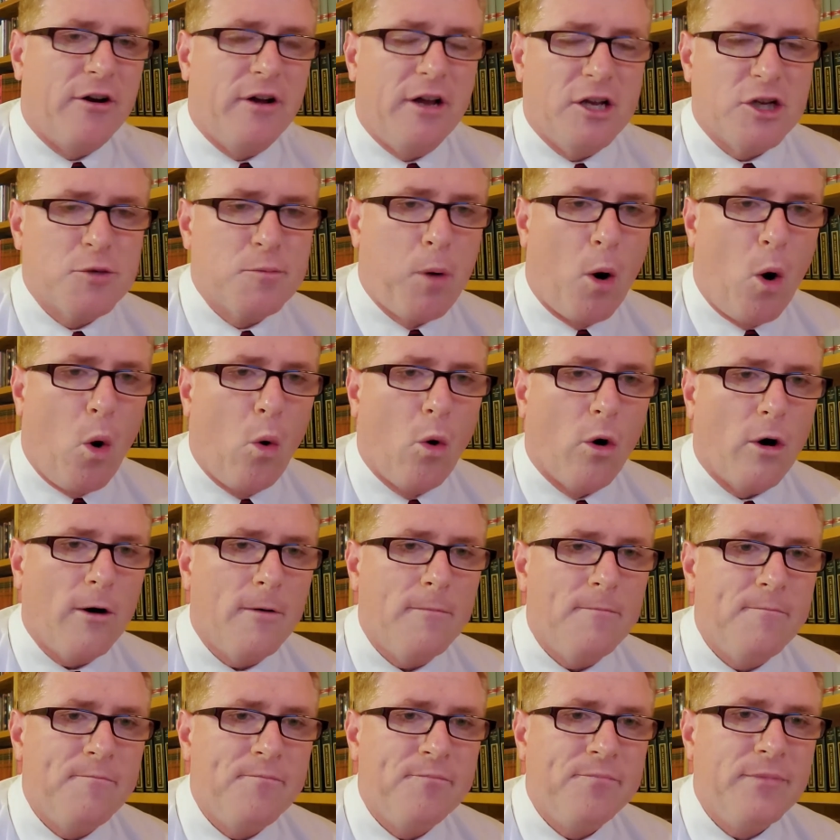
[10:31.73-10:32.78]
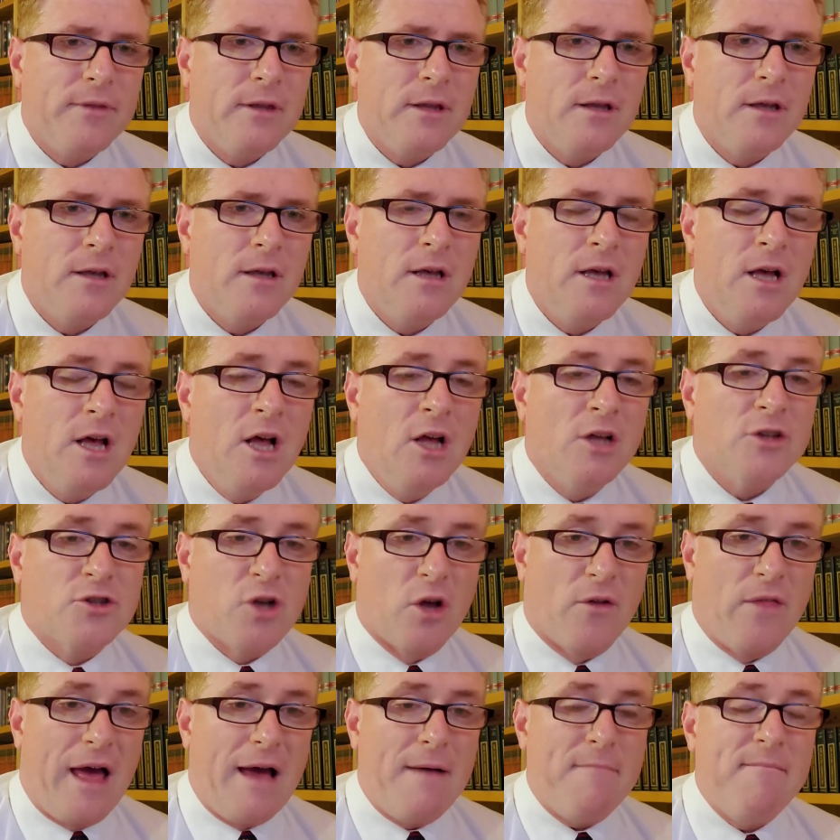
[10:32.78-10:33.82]
is poor.
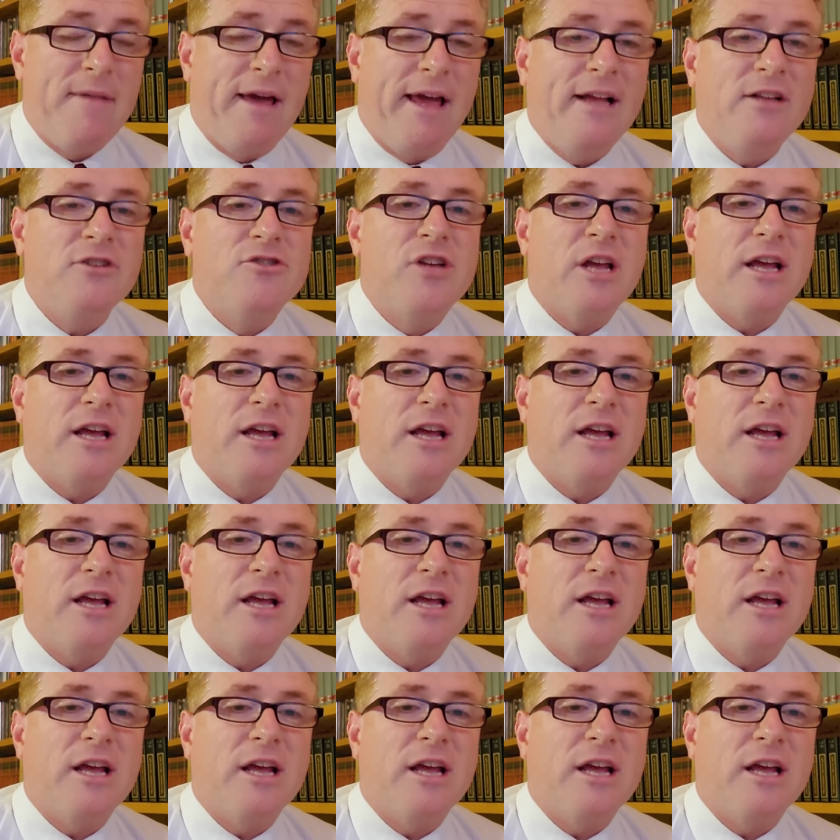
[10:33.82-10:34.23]
So that means